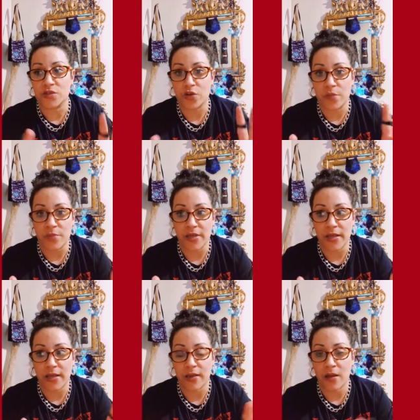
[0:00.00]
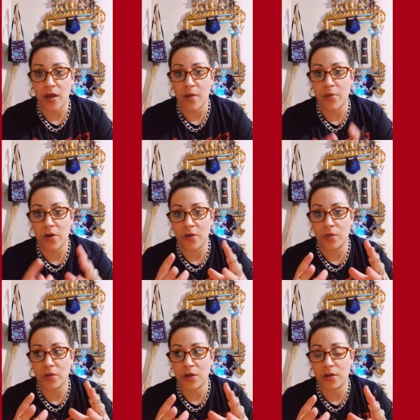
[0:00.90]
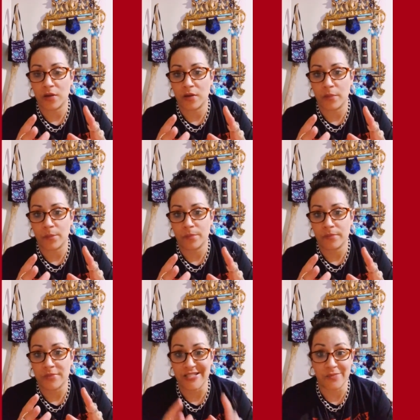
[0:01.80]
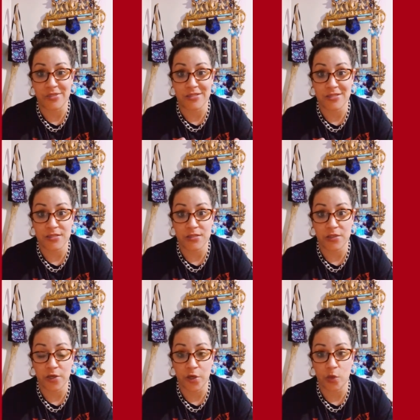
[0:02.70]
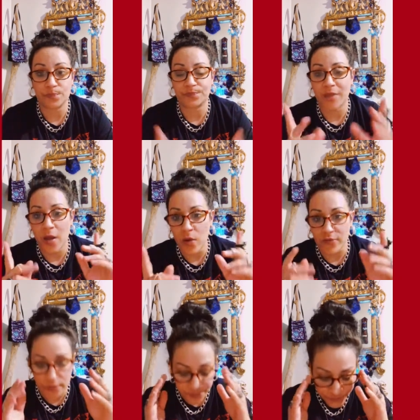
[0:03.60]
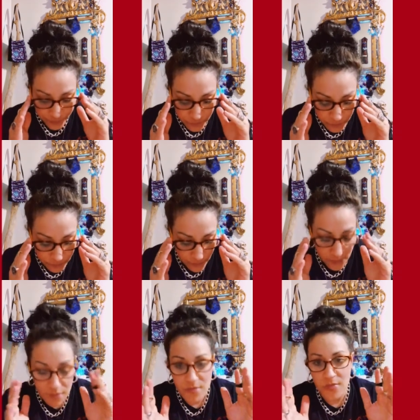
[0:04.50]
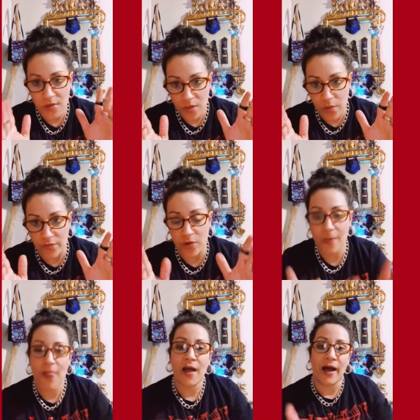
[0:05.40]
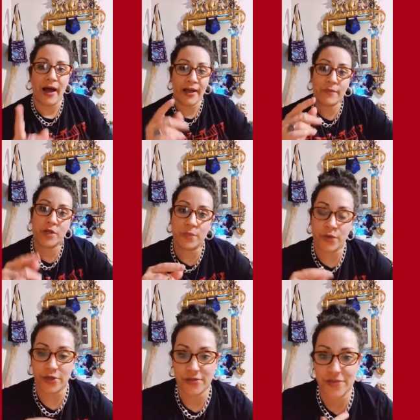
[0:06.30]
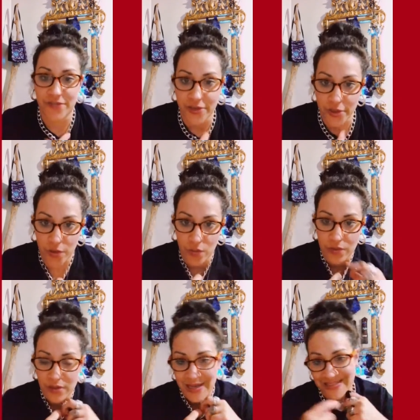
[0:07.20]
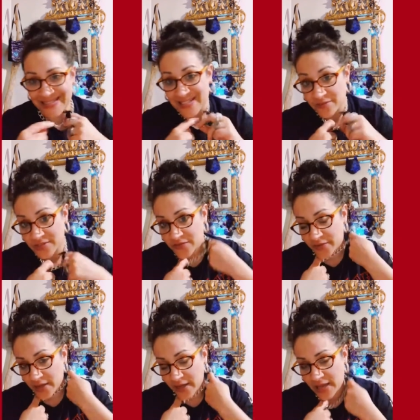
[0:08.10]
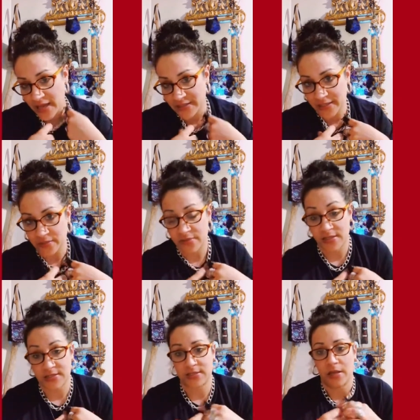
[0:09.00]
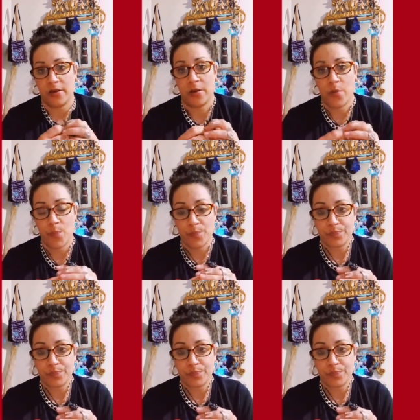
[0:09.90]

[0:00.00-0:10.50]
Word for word: going to be about um, demons, you know. However, however, I am going to put the video at the end of this uh, at the end of this um,